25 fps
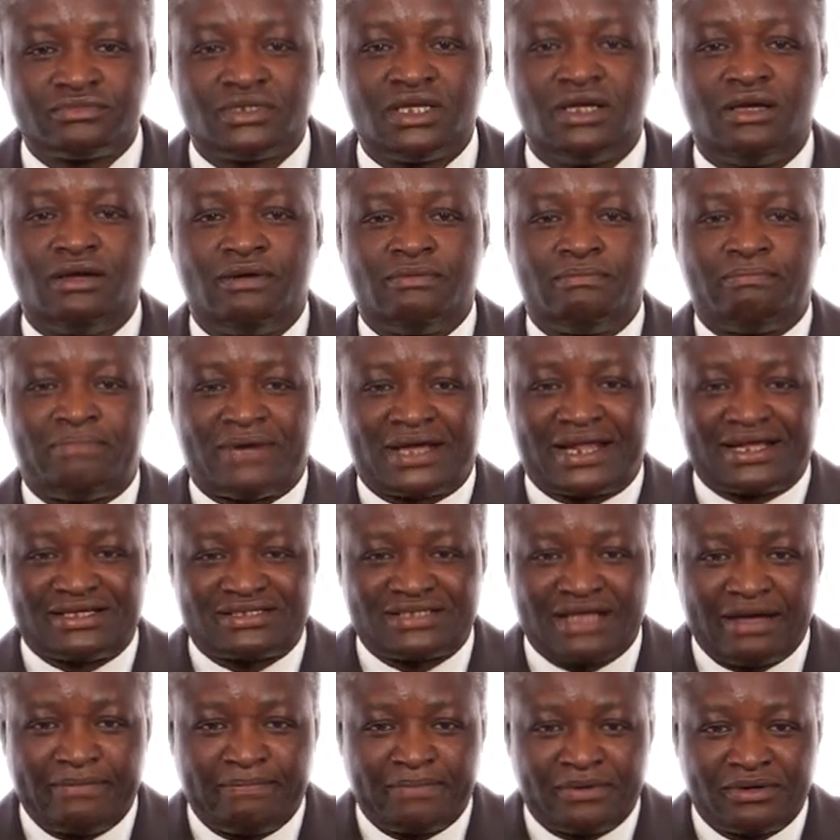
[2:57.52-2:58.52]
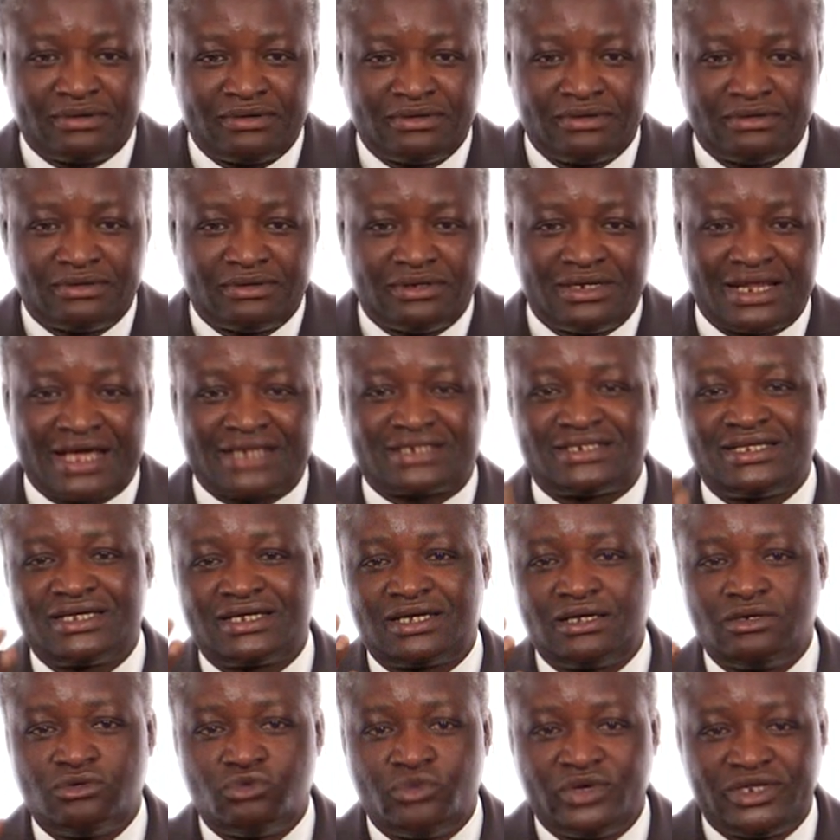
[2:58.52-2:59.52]
For example, Article 8
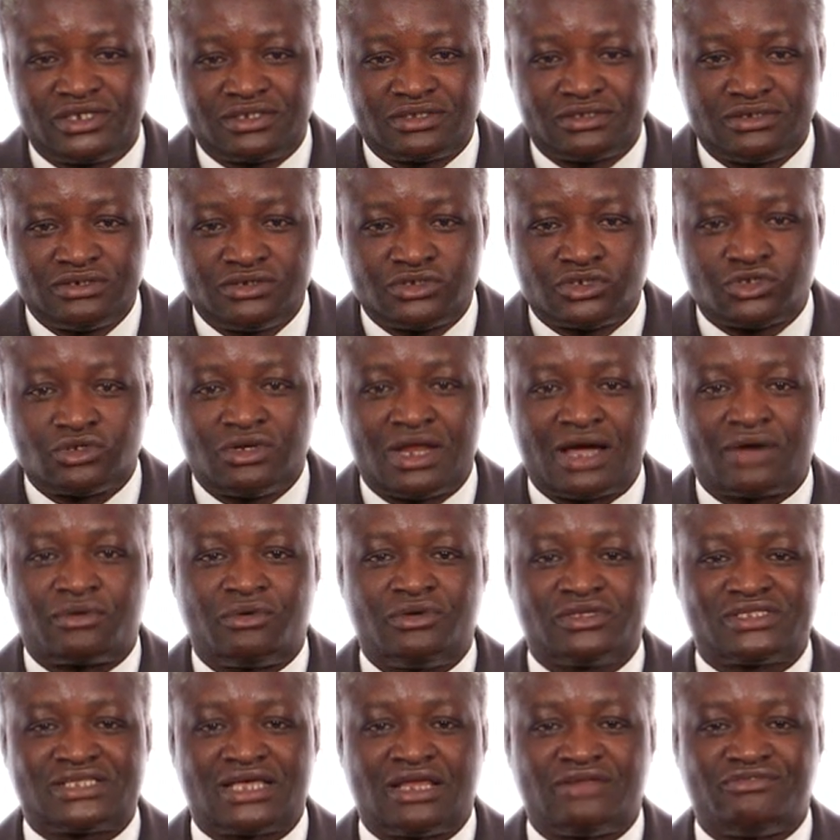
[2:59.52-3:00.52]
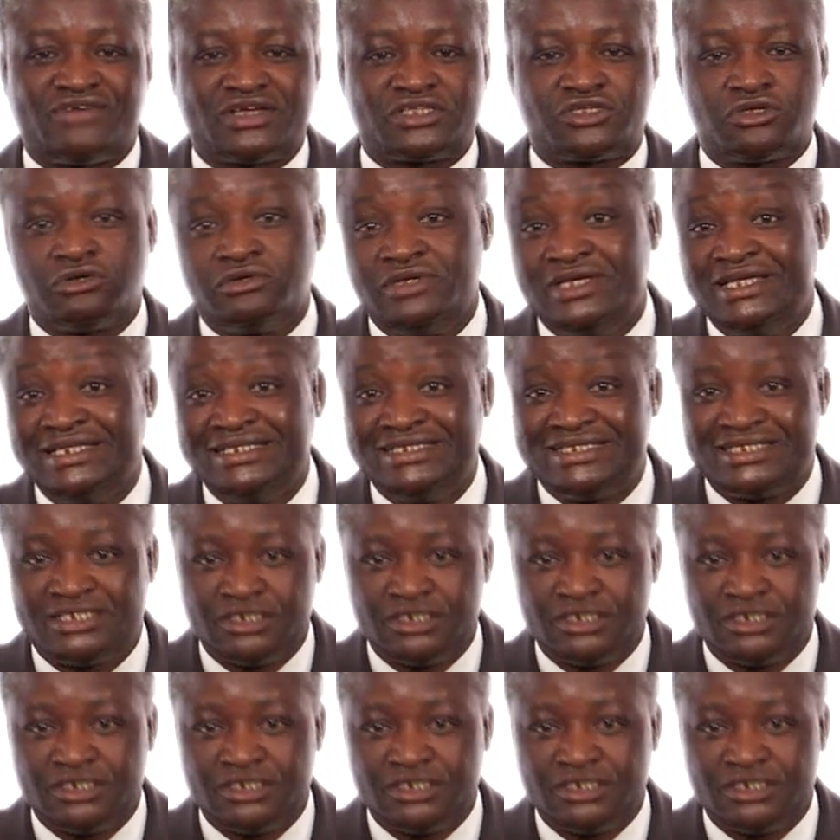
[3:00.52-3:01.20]
on in situ conservation,